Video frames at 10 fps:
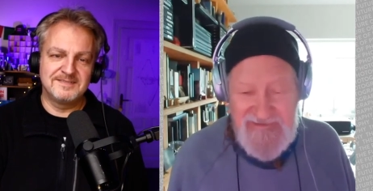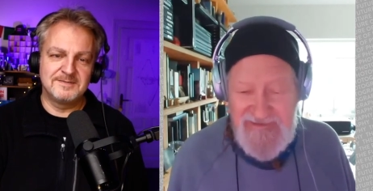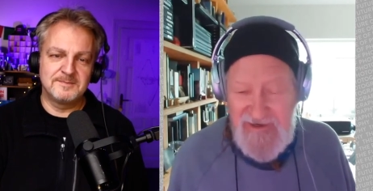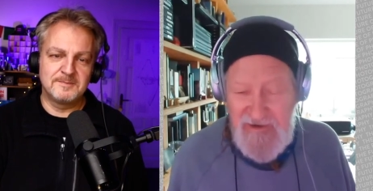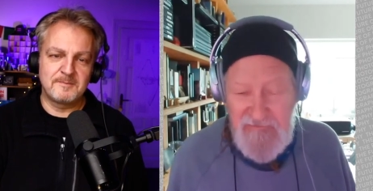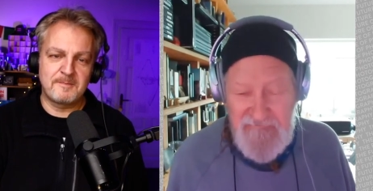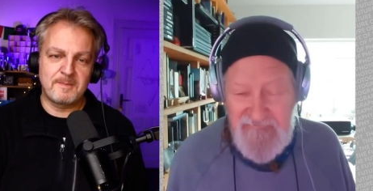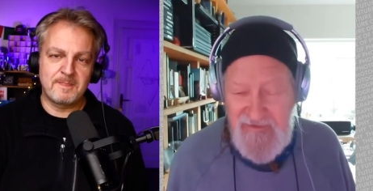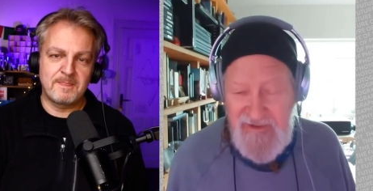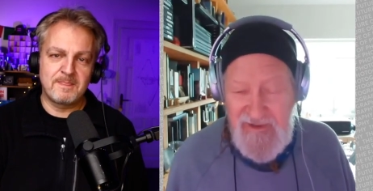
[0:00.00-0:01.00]
Speaker 1: you know,
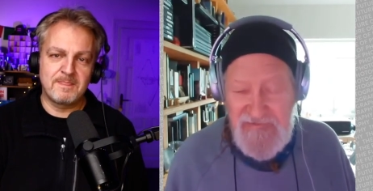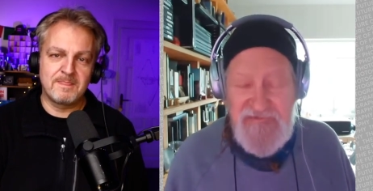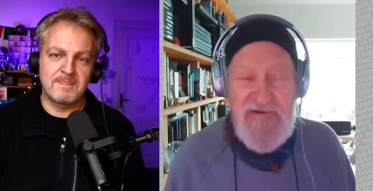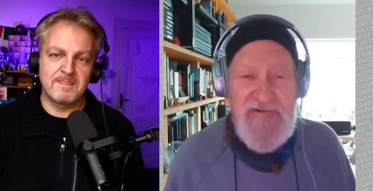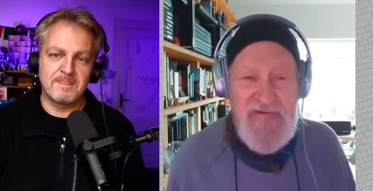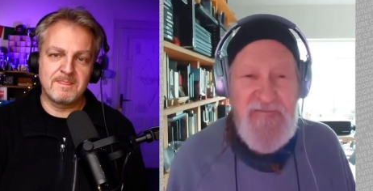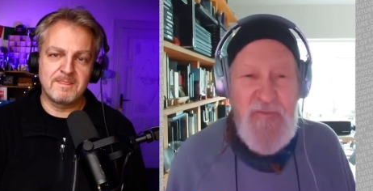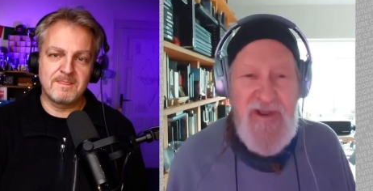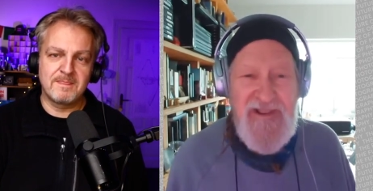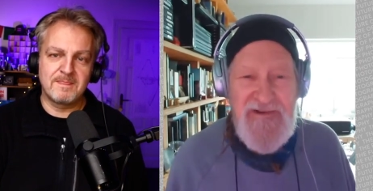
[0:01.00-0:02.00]
hundreds of
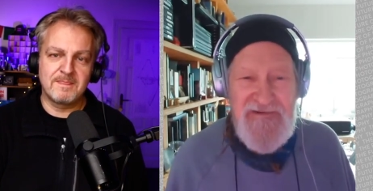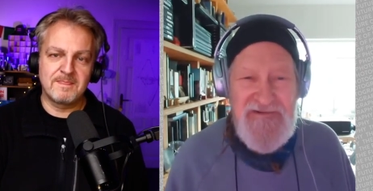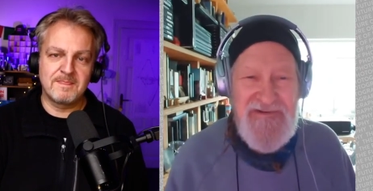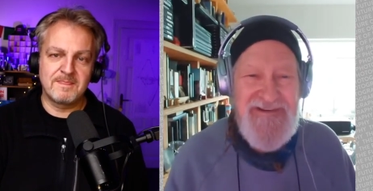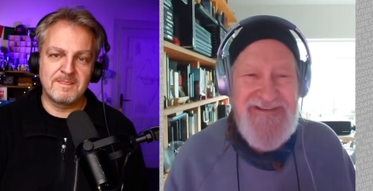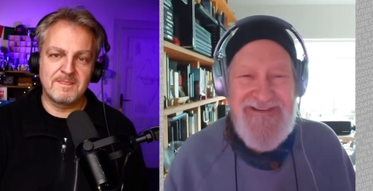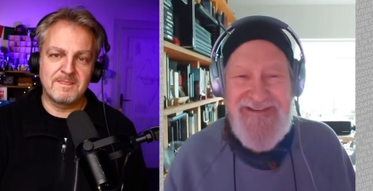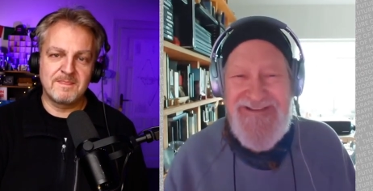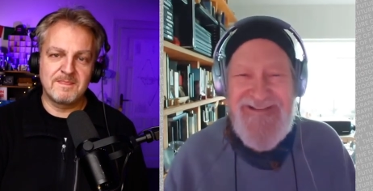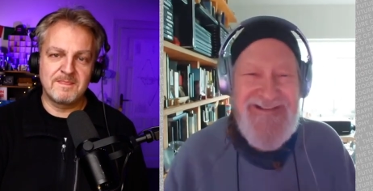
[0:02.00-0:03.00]
whales
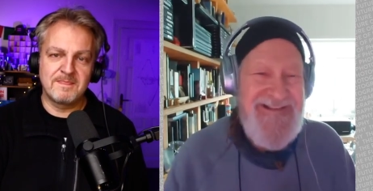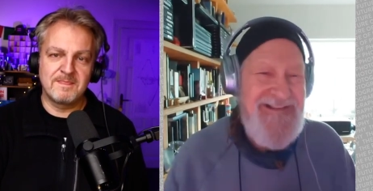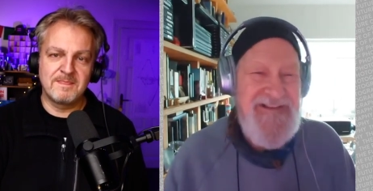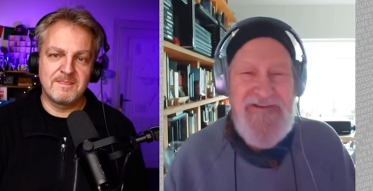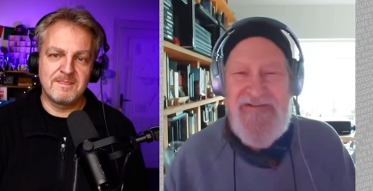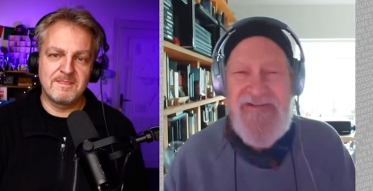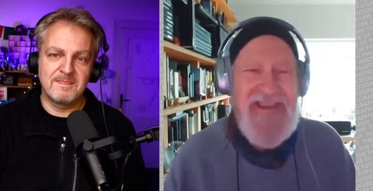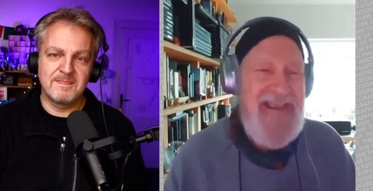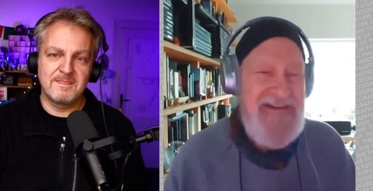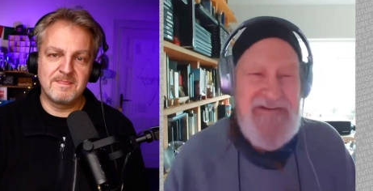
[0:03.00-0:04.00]

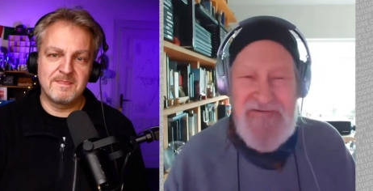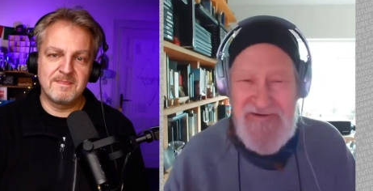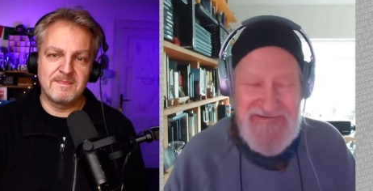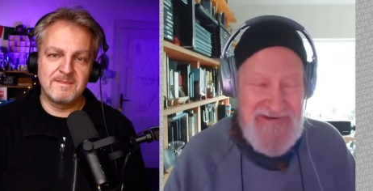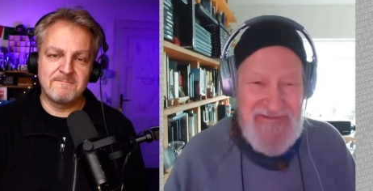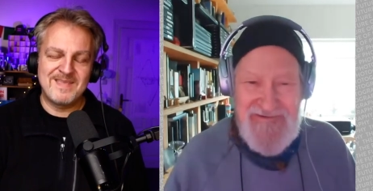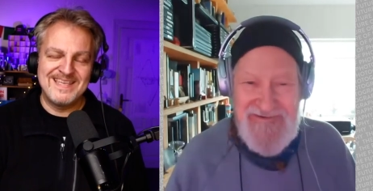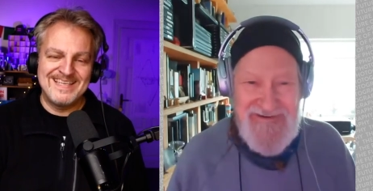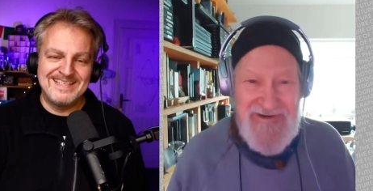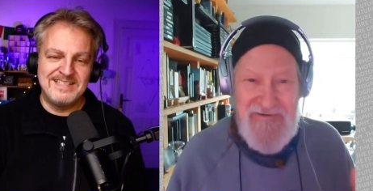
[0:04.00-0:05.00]
singing to each other.
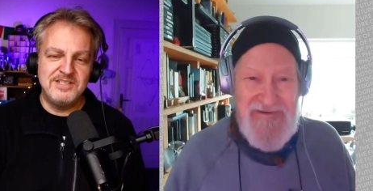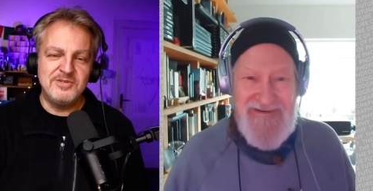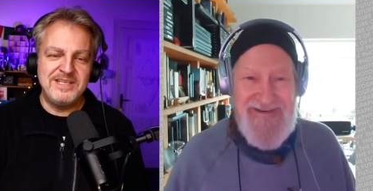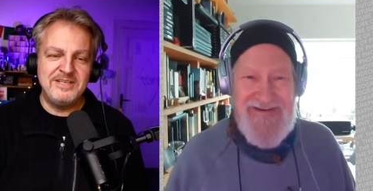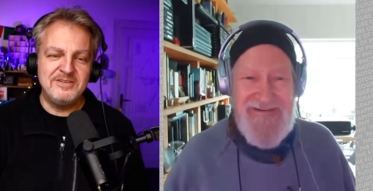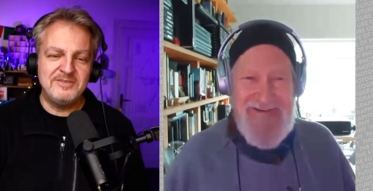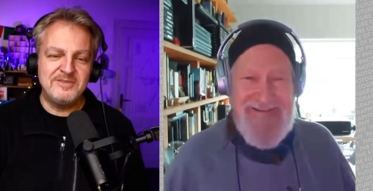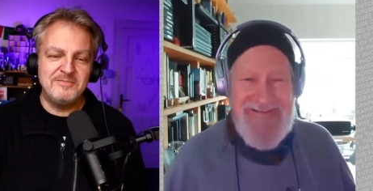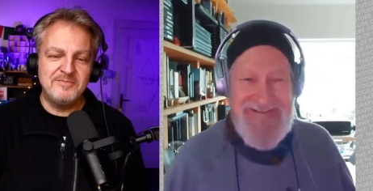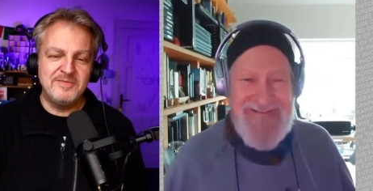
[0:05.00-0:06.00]
did you, you hear know,
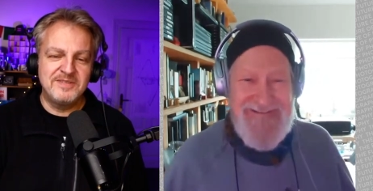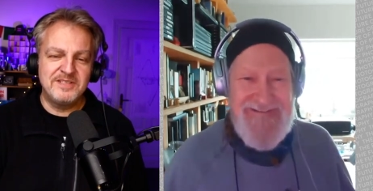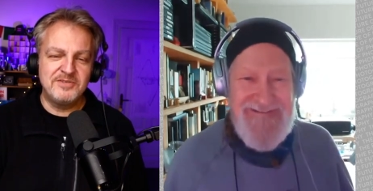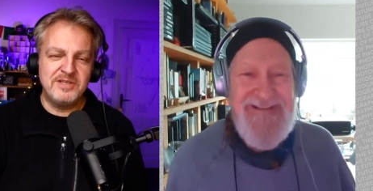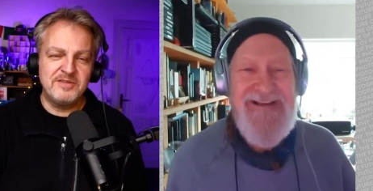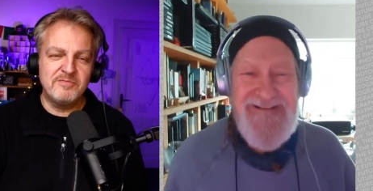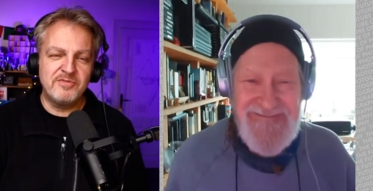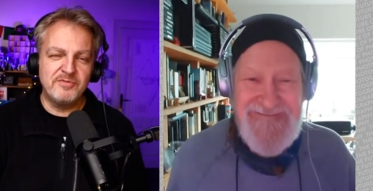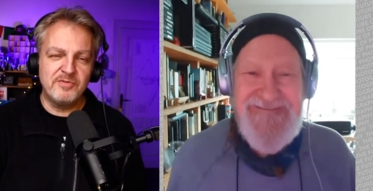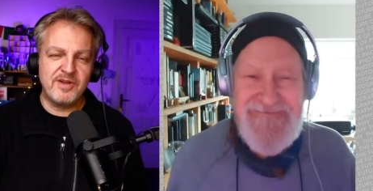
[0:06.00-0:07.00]
Speaker 2: them? Did you hear yeah. them
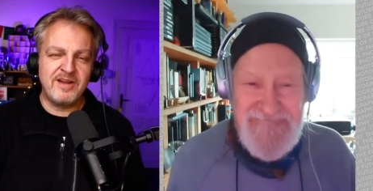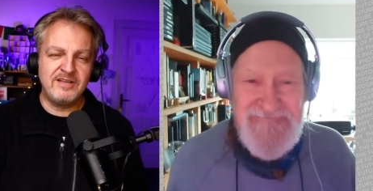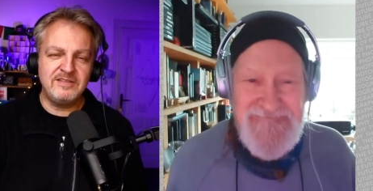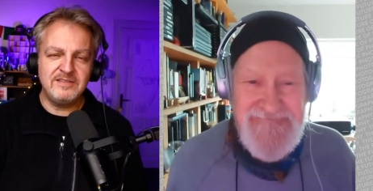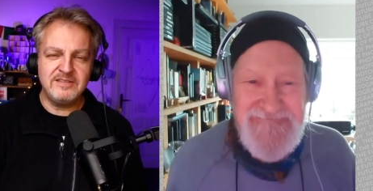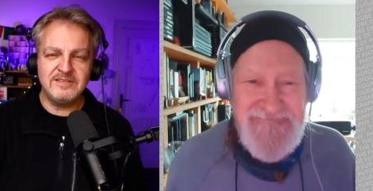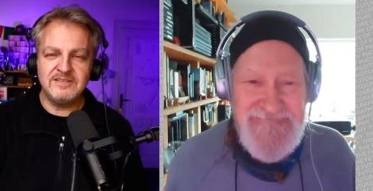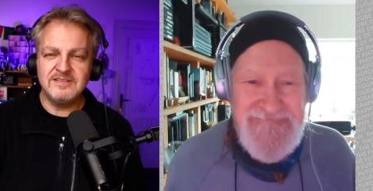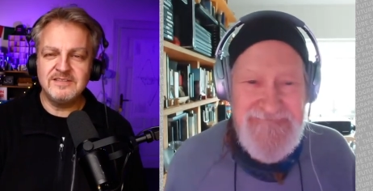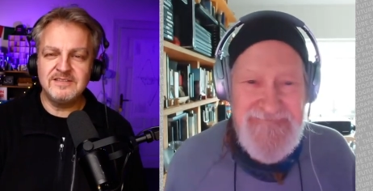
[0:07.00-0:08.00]
through the hull?
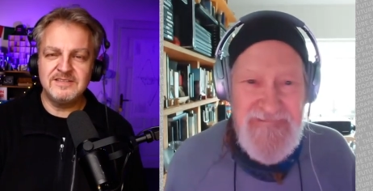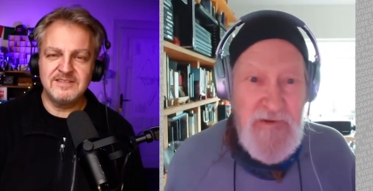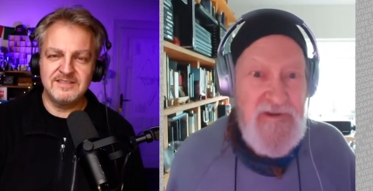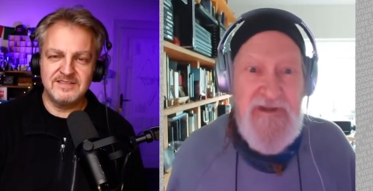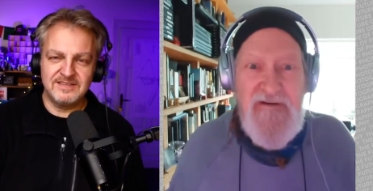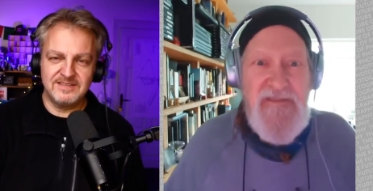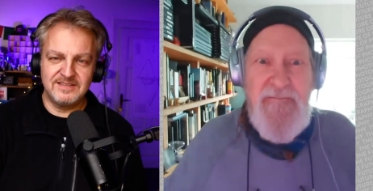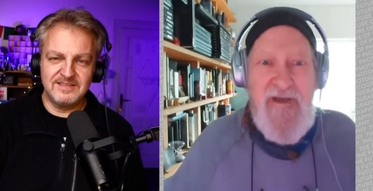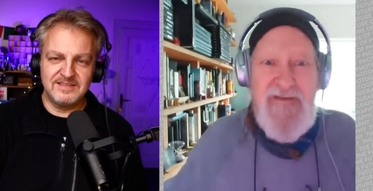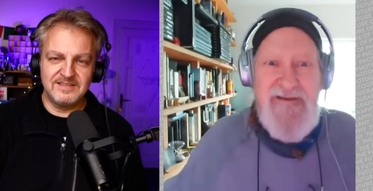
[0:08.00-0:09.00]
Speaker 1: You could hear them.
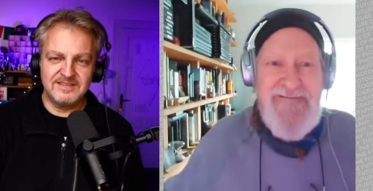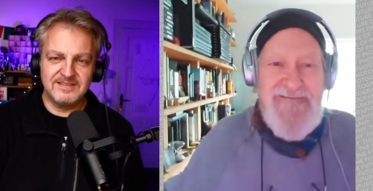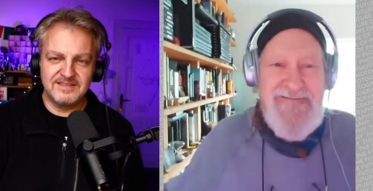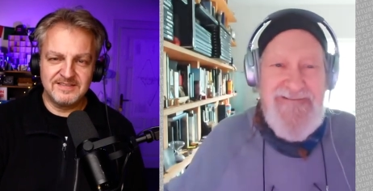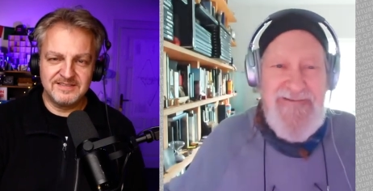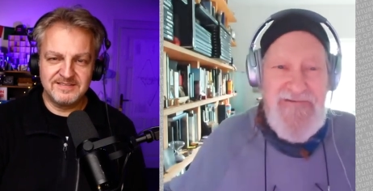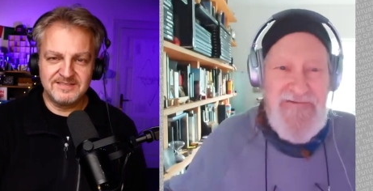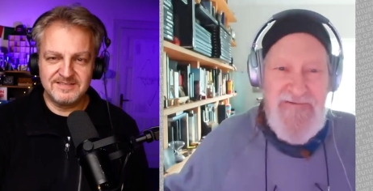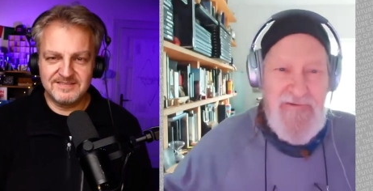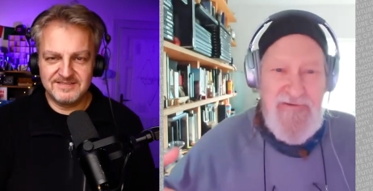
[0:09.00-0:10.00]
Uh,
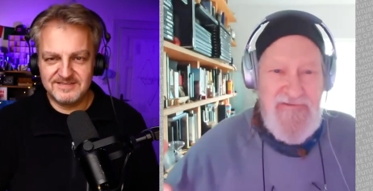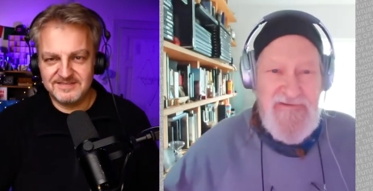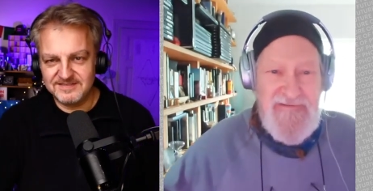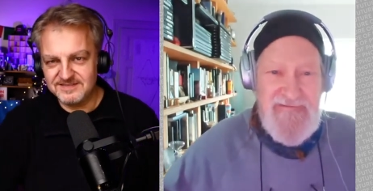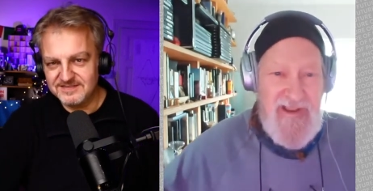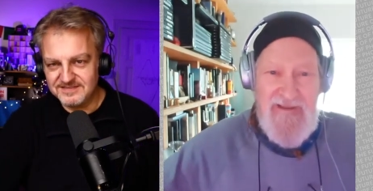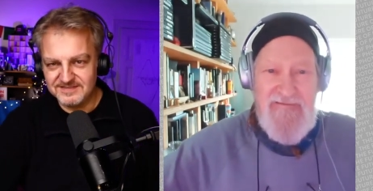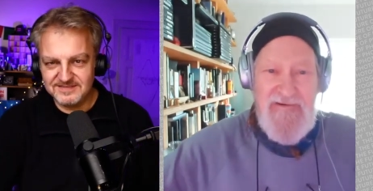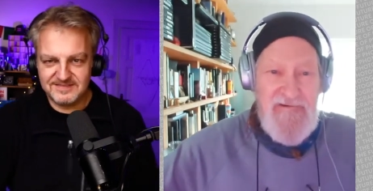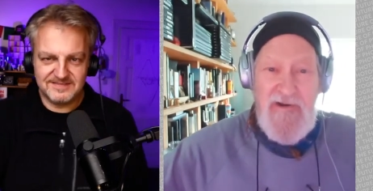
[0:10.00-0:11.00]
you, could just uh,
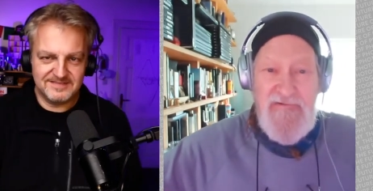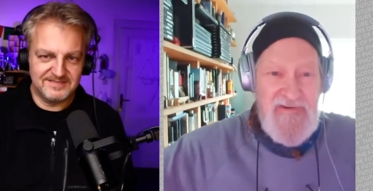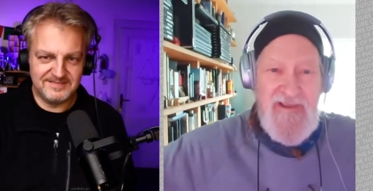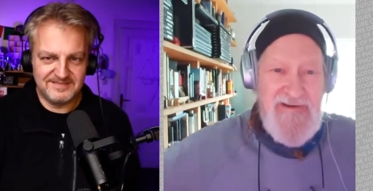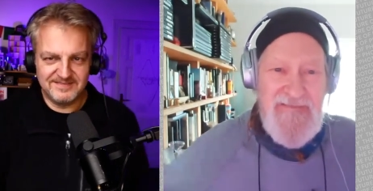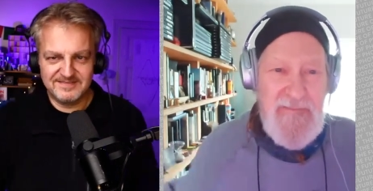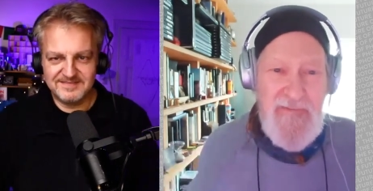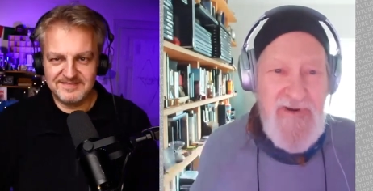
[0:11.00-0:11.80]
you're outside on the